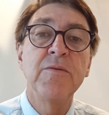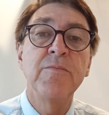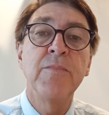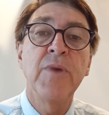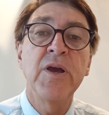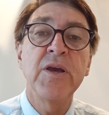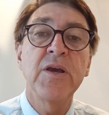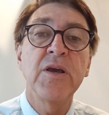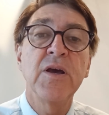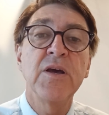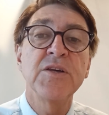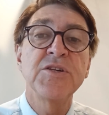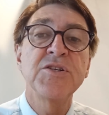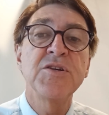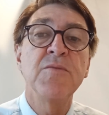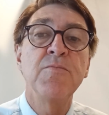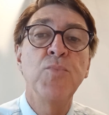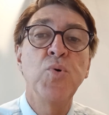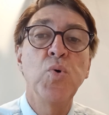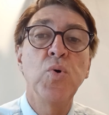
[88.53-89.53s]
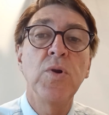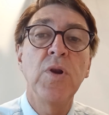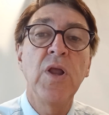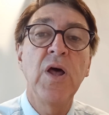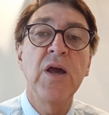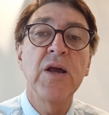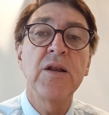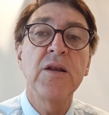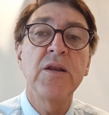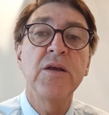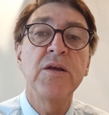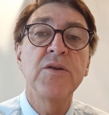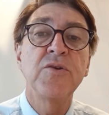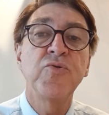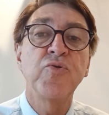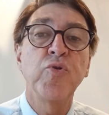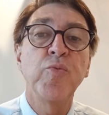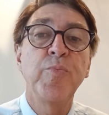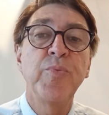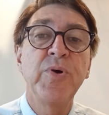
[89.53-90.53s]
make us more likely
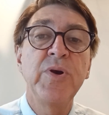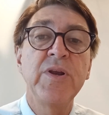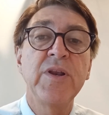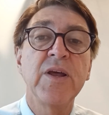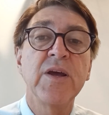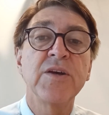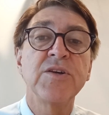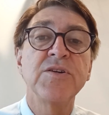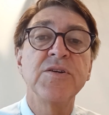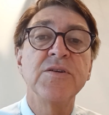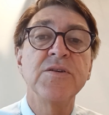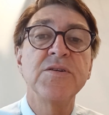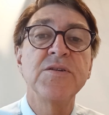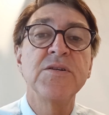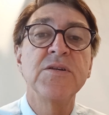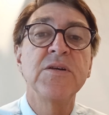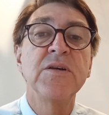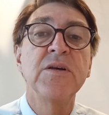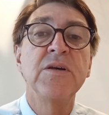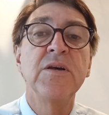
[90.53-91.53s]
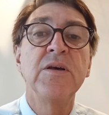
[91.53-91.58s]
to repeat actions